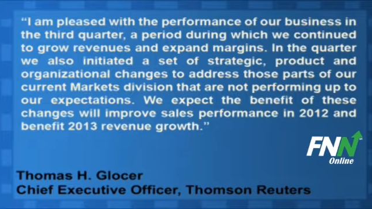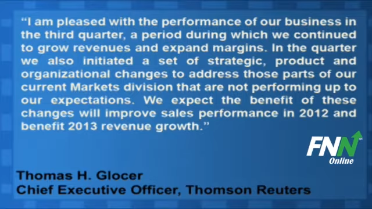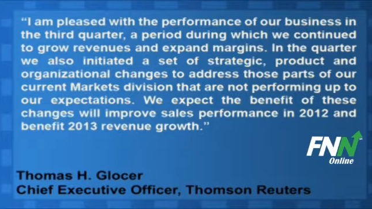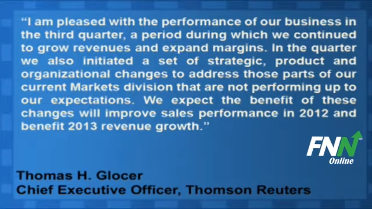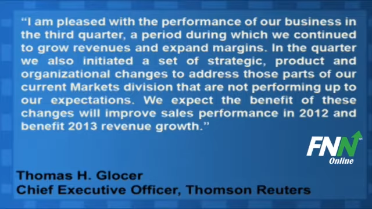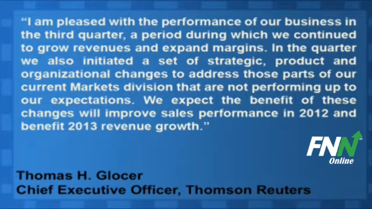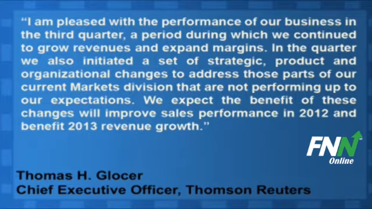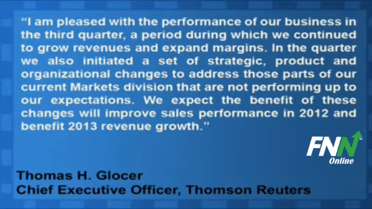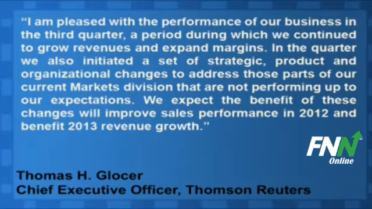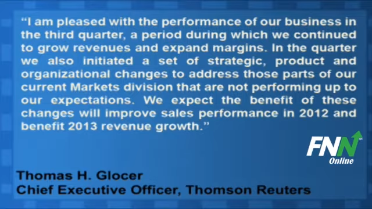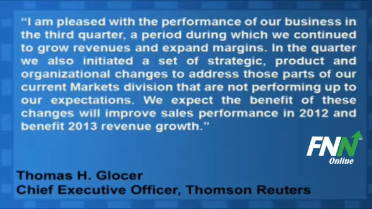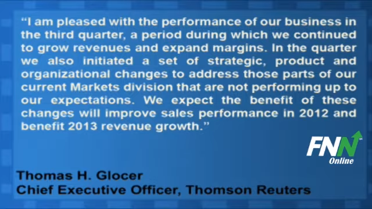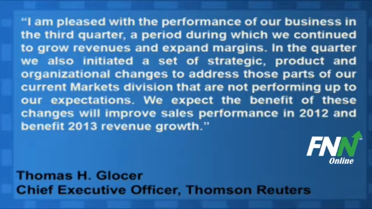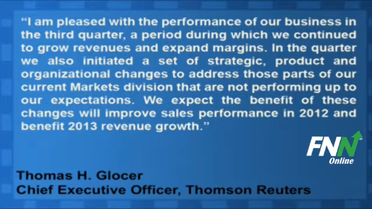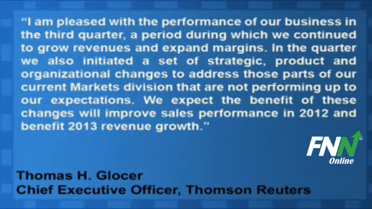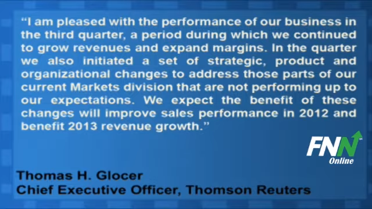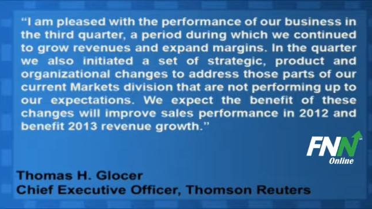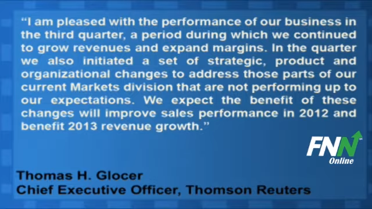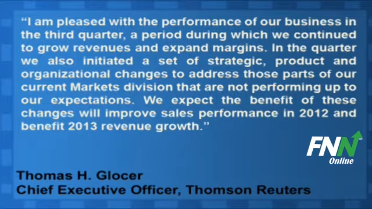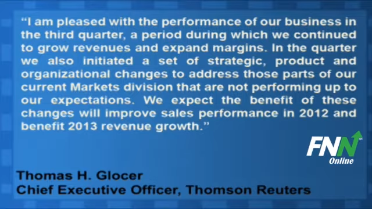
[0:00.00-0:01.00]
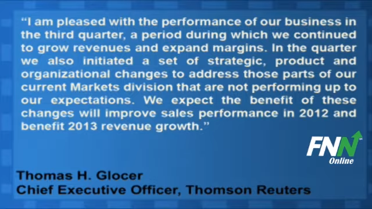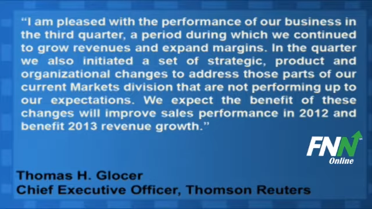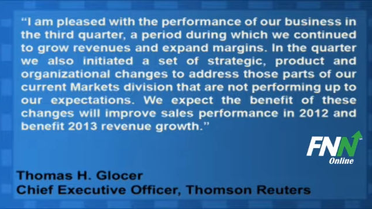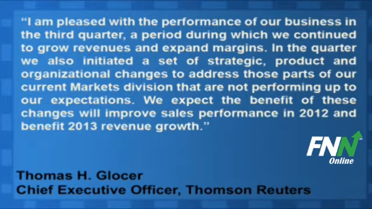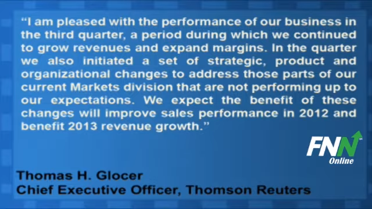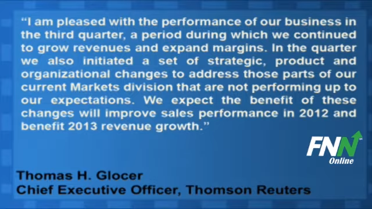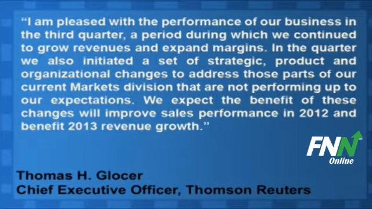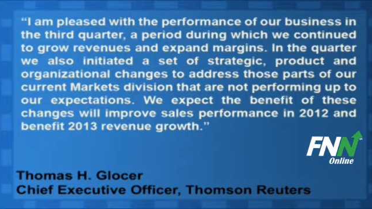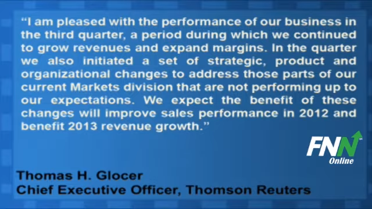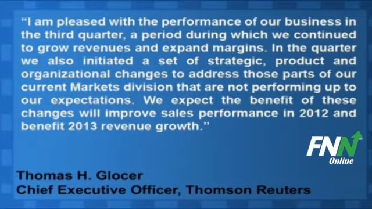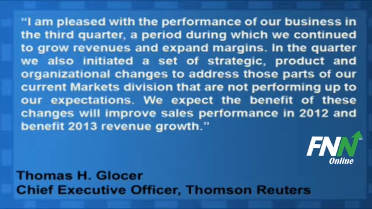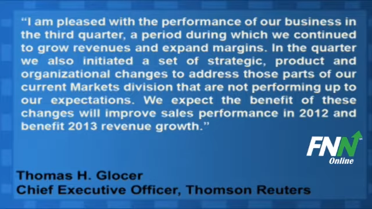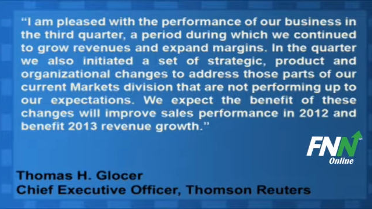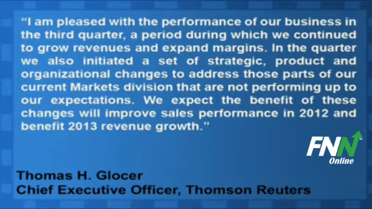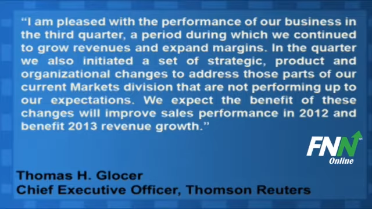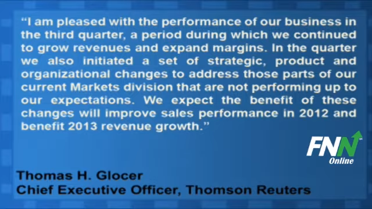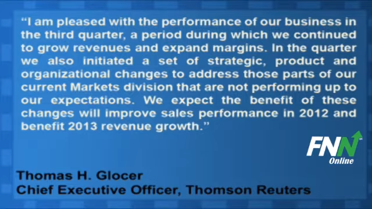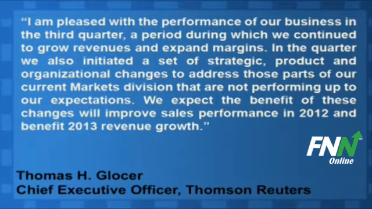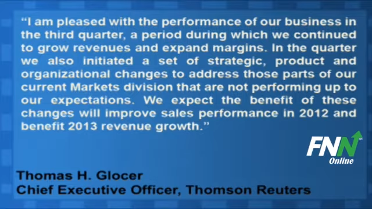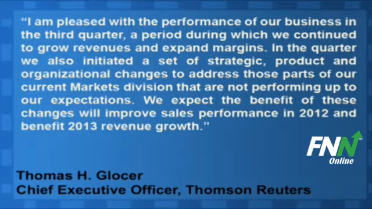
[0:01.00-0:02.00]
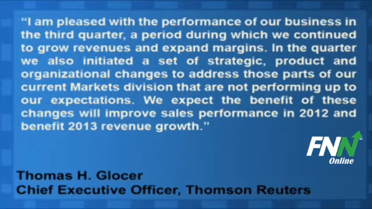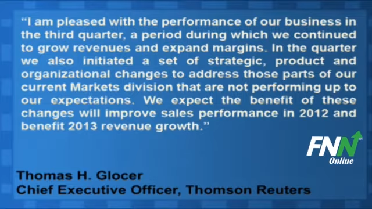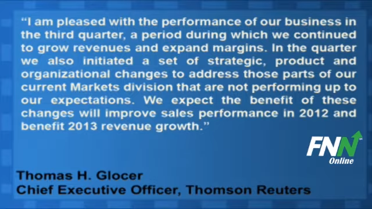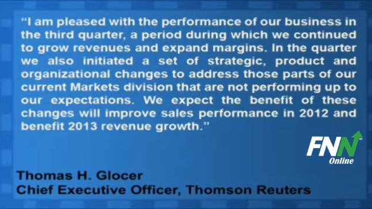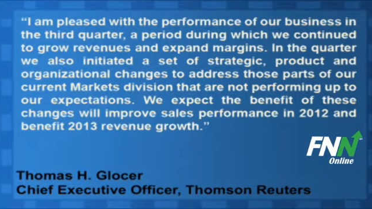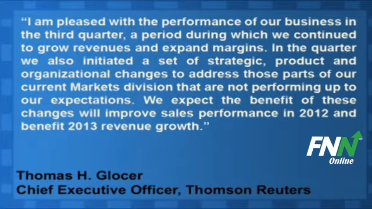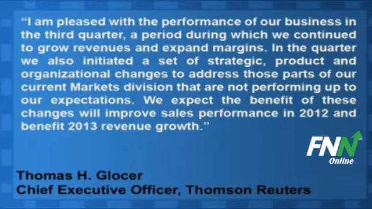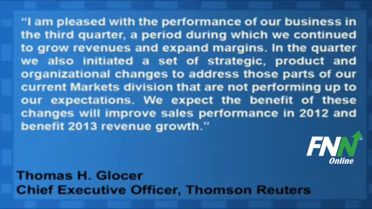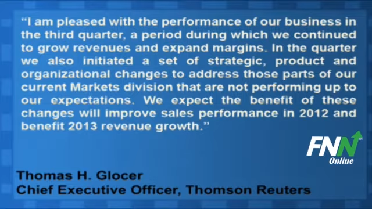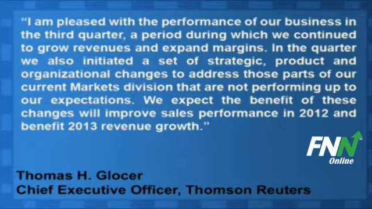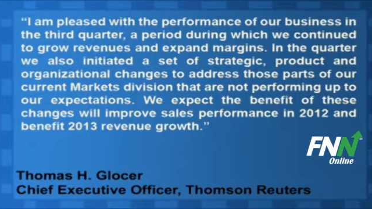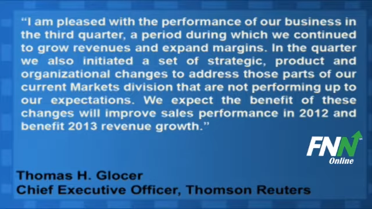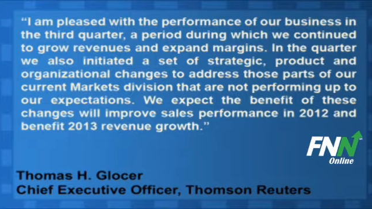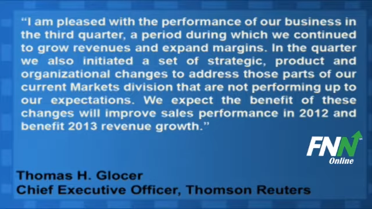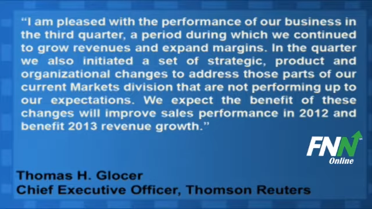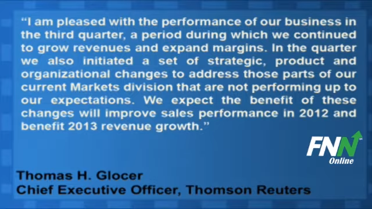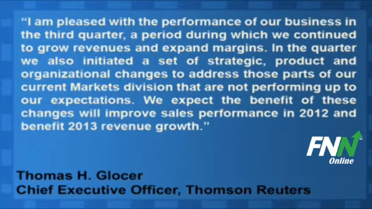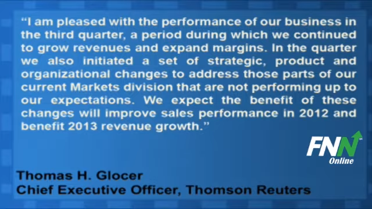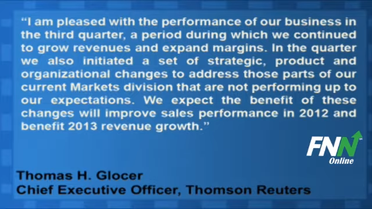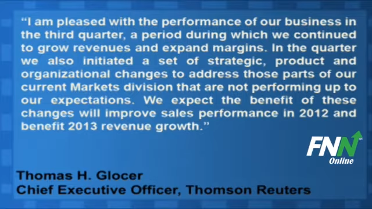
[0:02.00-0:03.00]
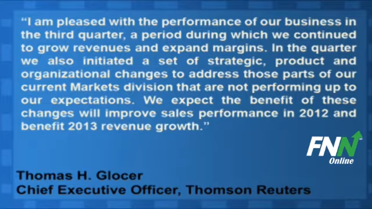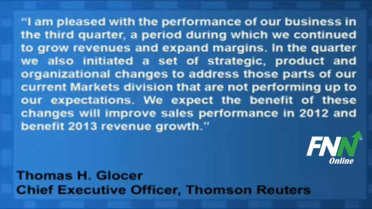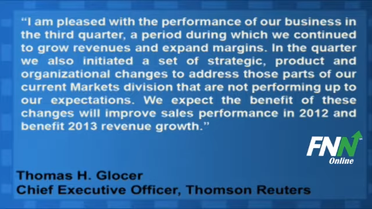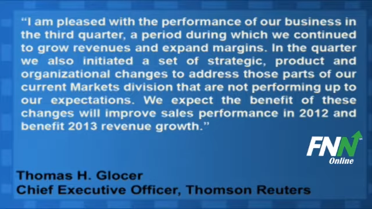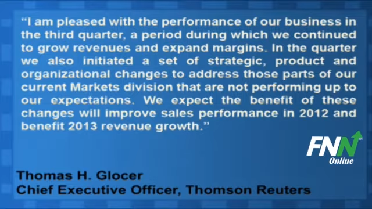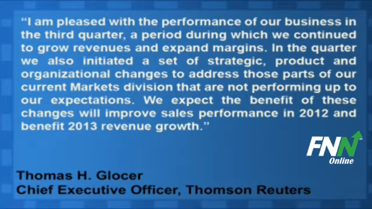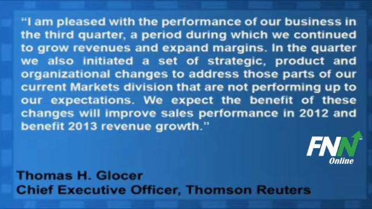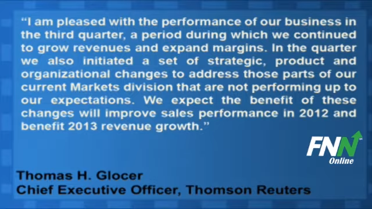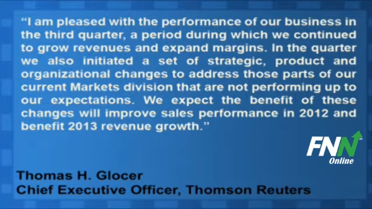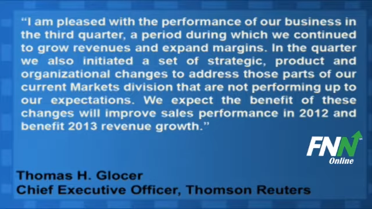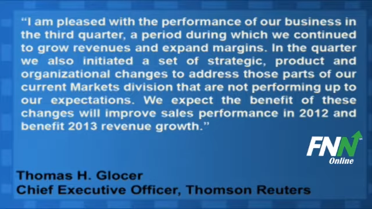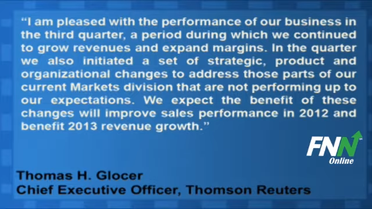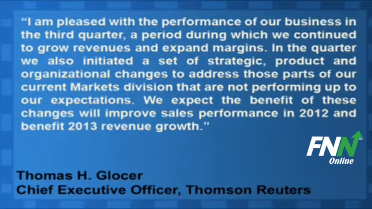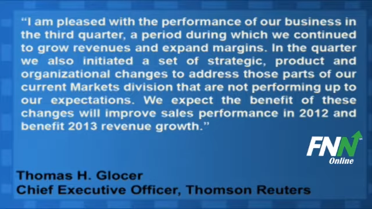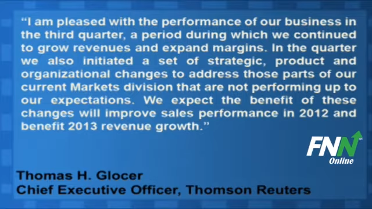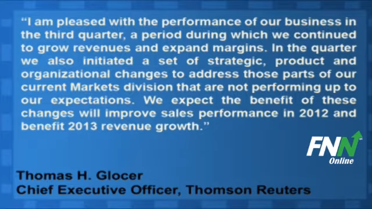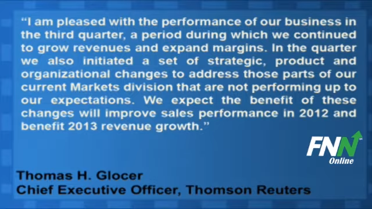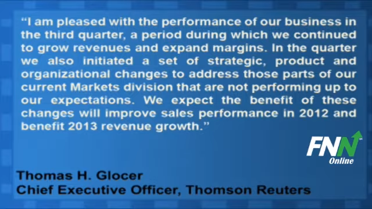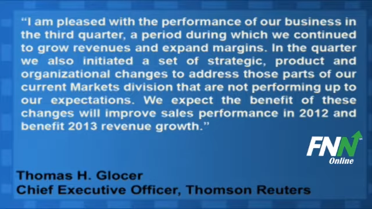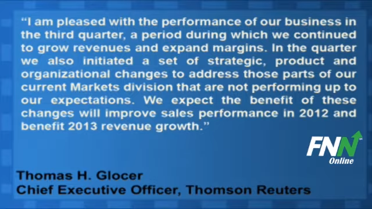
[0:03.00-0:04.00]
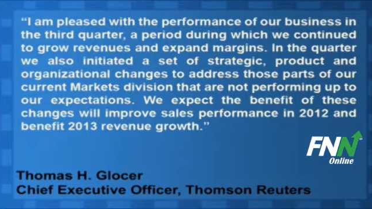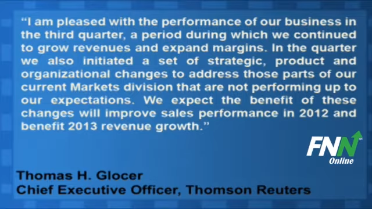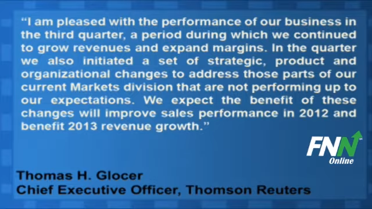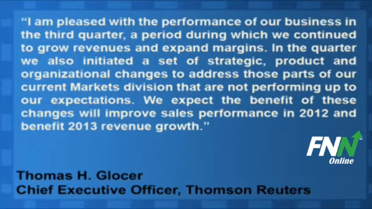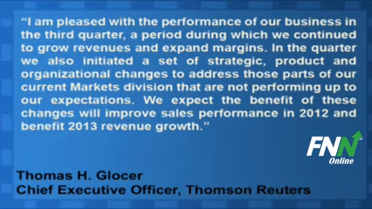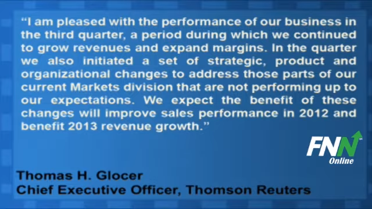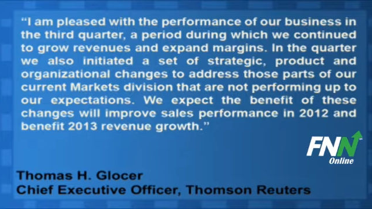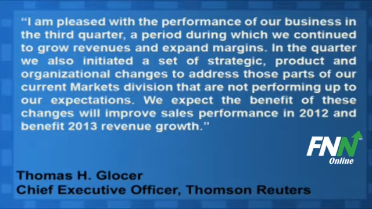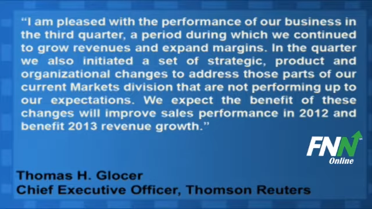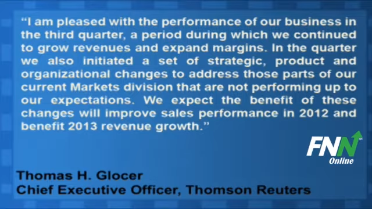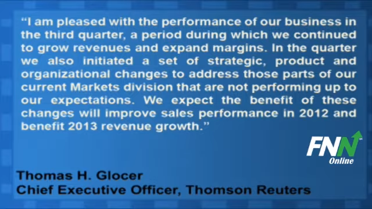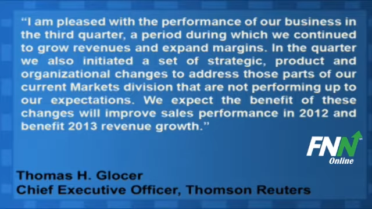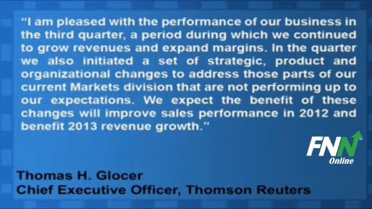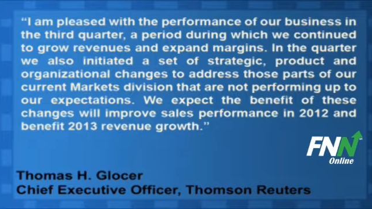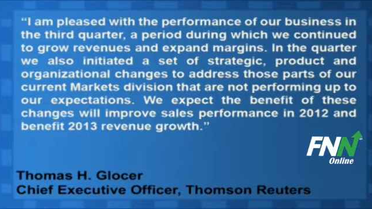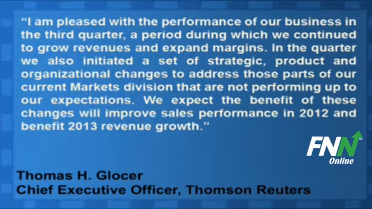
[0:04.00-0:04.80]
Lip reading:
[unreadable: no face in view]